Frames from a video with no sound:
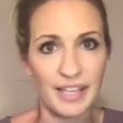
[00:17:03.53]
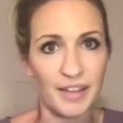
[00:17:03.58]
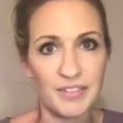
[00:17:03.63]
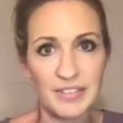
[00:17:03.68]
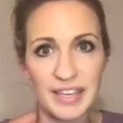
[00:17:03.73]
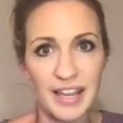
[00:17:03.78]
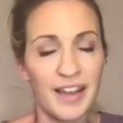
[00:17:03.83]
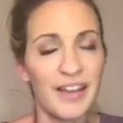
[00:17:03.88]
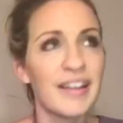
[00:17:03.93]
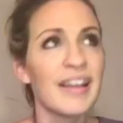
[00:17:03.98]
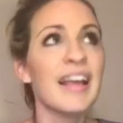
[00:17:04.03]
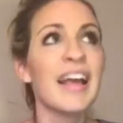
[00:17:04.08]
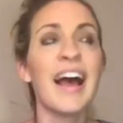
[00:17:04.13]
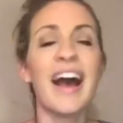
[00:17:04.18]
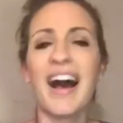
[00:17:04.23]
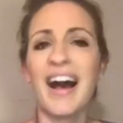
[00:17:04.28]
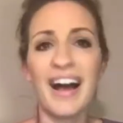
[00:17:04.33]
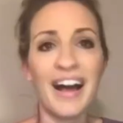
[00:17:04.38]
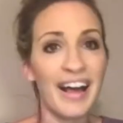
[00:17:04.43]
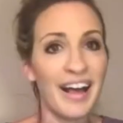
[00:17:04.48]
down.
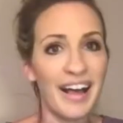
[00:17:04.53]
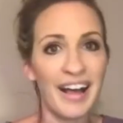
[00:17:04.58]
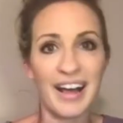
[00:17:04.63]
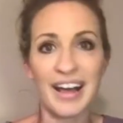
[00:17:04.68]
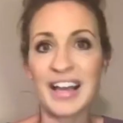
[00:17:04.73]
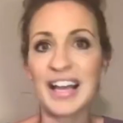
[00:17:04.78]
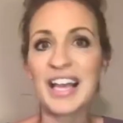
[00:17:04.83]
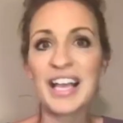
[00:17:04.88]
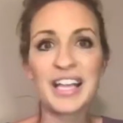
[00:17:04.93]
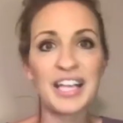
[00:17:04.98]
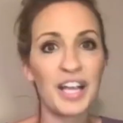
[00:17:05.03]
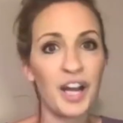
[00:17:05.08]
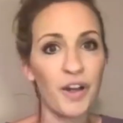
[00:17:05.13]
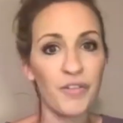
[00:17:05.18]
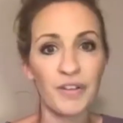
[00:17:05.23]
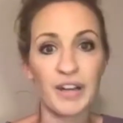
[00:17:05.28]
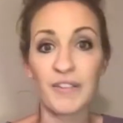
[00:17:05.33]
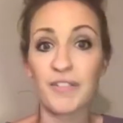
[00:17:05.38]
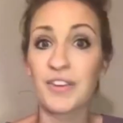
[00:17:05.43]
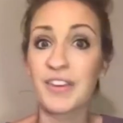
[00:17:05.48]
Get
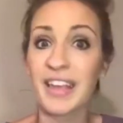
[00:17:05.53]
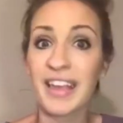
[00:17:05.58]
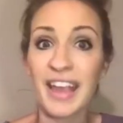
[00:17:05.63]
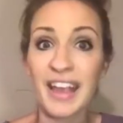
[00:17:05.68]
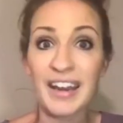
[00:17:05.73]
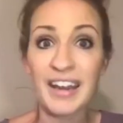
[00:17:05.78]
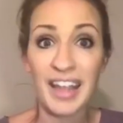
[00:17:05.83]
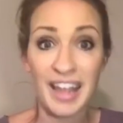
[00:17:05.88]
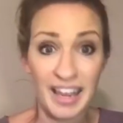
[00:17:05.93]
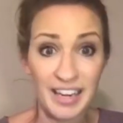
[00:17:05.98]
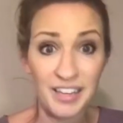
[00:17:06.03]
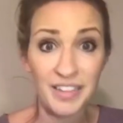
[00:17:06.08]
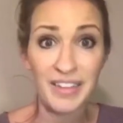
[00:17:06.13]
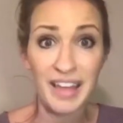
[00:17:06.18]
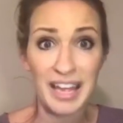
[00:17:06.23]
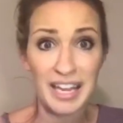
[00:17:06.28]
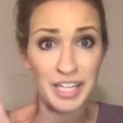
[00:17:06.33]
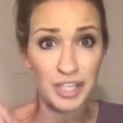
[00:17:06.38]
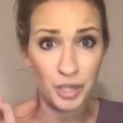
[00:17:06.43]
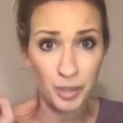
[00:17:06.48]
over it. If you can't handle
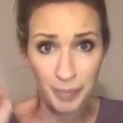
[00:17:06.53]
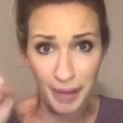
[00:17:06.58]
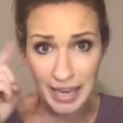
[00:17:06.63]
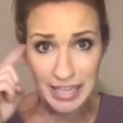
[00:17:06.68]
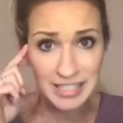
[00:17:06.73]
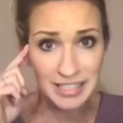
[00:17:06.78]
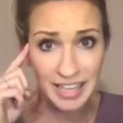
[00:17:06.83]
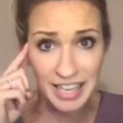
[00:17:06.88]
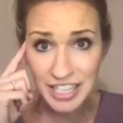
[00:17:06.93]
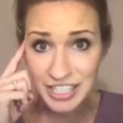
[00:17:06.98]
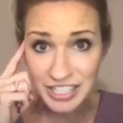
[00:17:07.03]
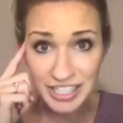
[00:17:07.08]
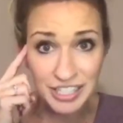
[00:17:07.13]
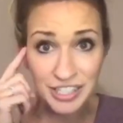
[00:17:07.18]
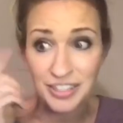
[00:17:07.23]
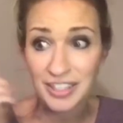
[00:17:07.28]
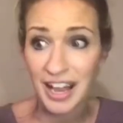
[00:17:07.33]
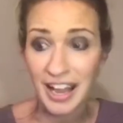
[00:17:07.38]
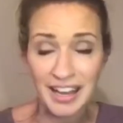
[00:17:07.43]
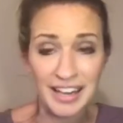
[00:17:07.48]
that in your imagination,
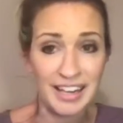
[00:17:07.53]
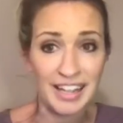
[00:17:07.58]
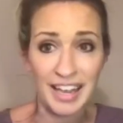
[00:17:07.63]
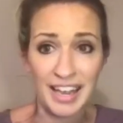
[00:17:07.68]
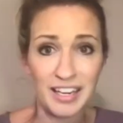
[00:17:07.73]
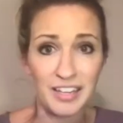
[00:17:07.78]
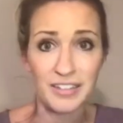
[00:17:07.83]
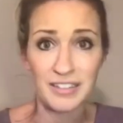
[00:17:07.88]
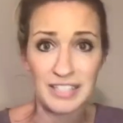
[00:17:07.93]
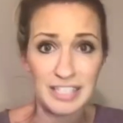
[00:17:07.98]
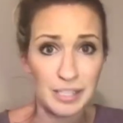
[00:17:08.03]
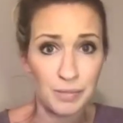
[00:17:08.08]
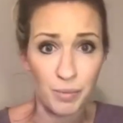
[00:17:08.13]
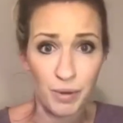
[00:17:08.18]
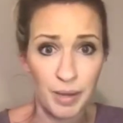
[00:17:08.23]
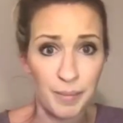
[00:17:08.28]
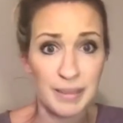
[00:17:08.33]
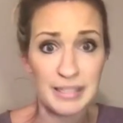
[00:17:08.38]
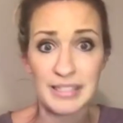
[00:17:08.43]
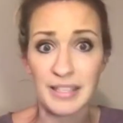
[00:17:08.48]
you're not going to handle
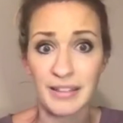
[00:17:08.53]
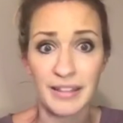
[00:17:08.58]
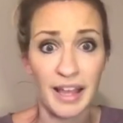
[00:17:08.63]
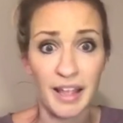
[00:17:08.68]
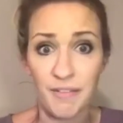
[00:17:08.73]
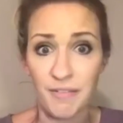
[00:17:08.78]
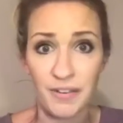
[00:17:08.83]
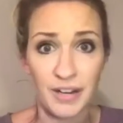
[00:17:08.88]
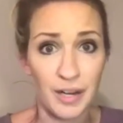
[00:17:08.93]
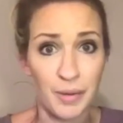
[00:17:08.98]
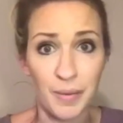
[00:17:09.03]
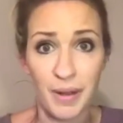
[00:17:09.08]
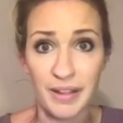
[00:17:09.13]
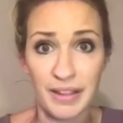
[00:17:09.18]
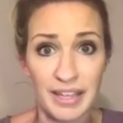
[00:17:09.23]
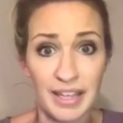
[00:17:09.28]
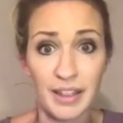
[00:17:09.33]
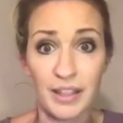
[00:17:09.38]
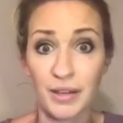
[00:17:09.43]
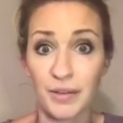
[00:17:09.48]
disappointments in life very well
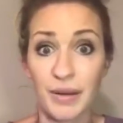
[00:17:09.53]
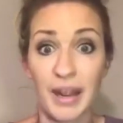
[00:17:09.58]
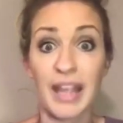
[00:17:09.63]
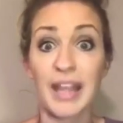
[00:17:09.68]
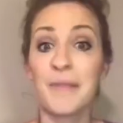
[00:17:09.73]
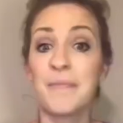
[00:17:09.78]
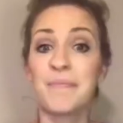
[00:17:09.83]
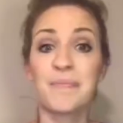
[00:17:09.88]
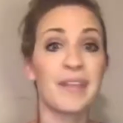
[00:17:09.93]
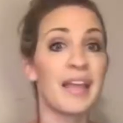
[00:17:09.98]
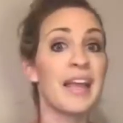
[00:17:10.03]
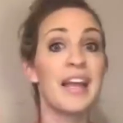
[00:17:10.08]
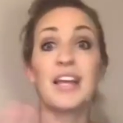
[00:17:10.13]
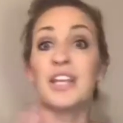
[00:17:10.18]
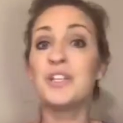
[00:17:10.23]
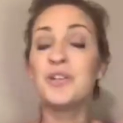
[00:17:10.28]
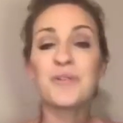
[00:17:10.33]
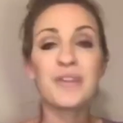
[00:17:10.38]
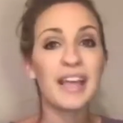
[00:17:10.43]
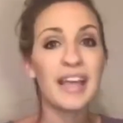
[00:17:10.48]
either, right?
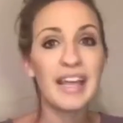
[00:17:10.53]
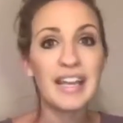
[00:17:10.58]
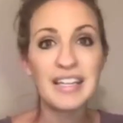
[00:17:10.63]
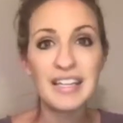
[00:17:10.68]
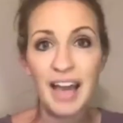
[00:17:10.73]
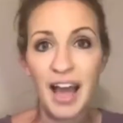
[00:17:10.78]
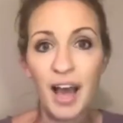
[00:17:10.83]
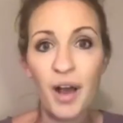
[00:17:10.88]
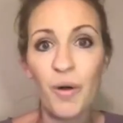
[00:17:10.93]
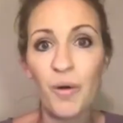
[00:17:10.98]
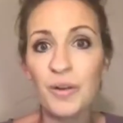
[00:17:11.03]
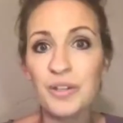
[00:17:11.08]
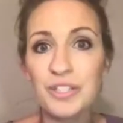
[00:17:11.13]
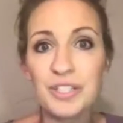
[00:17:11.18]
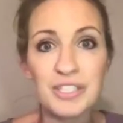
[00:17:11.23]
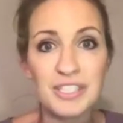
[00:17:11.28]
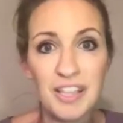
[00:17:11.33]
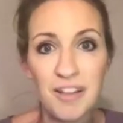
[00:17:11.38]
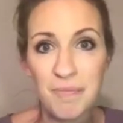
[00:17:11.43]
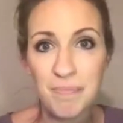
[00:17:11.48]
You cannot hold
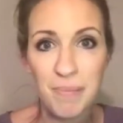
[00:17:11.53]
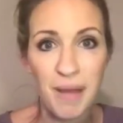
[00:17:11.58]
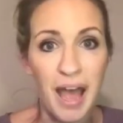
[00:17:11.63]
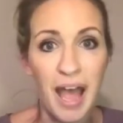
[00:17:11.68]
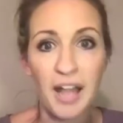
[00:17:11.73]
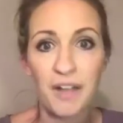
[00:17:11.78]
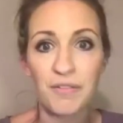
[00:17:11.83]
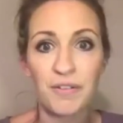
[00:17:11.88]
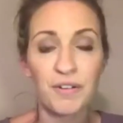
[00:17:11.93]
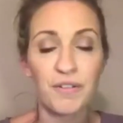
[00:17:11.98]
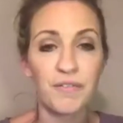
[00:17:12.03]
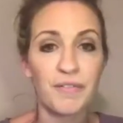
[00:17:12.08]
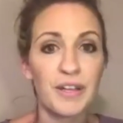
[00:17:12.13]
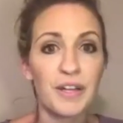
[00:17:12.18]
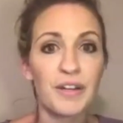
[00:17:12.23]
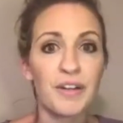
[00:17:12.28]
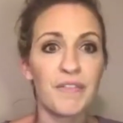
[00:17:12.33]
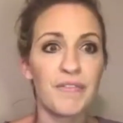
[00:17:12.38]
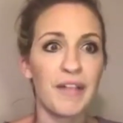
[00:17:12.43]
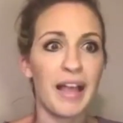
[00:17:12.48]
yourself back for
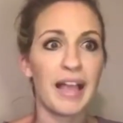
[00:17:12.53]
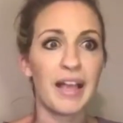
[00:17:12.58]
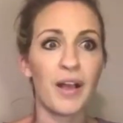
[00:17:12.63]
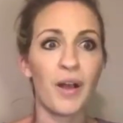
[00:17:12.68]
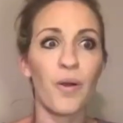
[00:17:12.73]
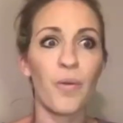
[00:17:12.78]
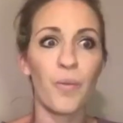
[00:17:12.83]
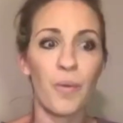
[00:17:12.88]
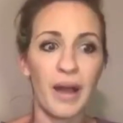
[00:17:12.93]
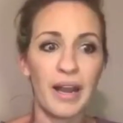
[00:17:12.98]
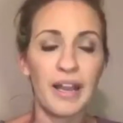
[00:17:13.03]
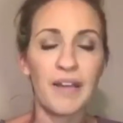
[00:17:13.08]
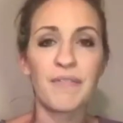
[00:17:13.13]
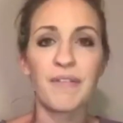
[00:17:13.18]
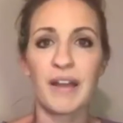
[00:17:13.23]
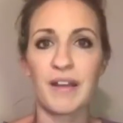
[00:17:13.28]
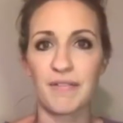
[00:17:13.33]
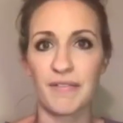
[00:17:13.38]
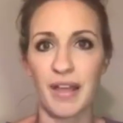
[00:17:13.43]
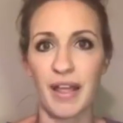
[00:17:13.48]
fear of, like, what if
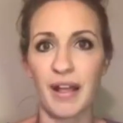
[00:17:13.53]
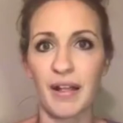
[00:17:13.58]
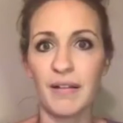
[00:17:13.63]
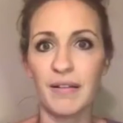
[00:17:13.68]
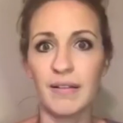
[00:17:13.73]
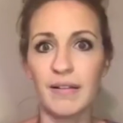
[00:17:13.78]
I fail?